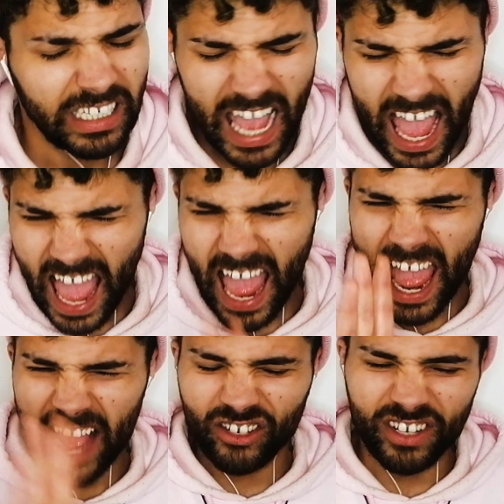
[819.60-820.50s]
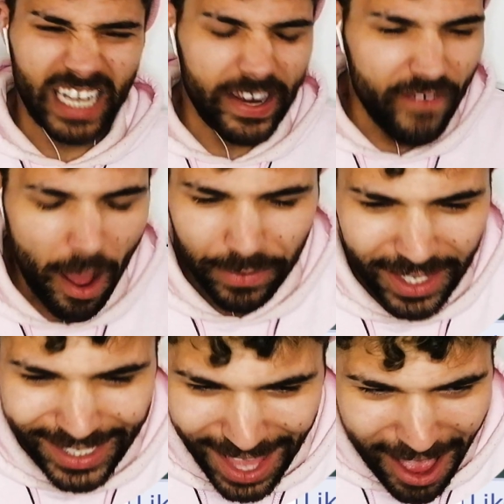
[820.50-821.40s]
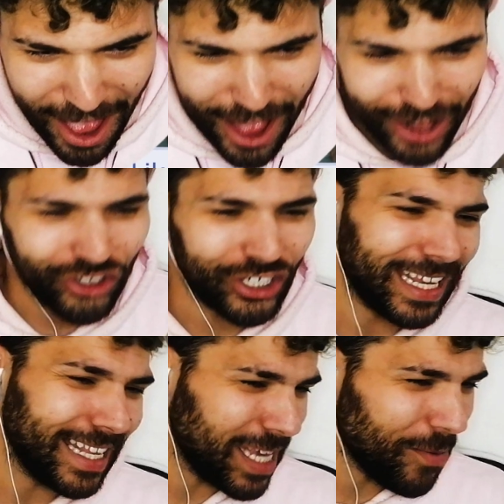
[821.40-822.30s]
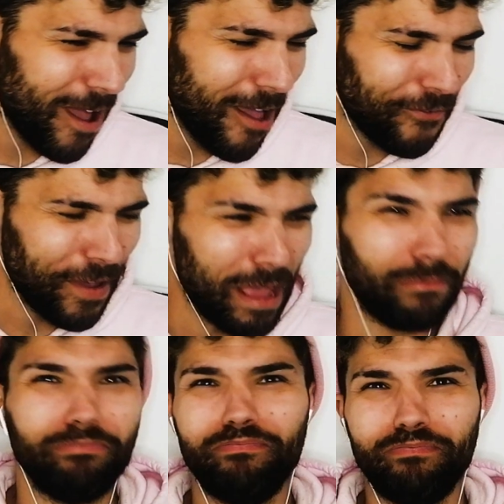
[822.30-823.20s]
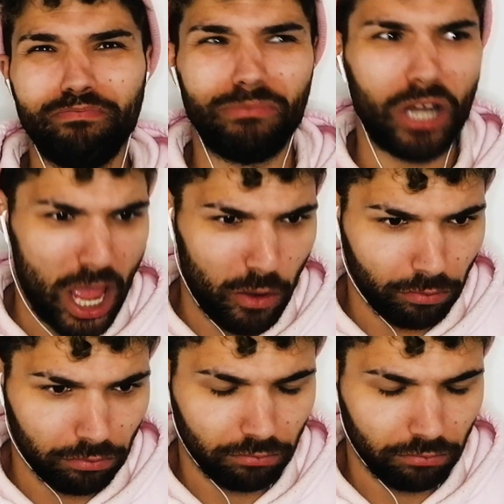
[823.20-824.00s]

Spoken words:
Yeah, just give up the search. Is he worth it? No.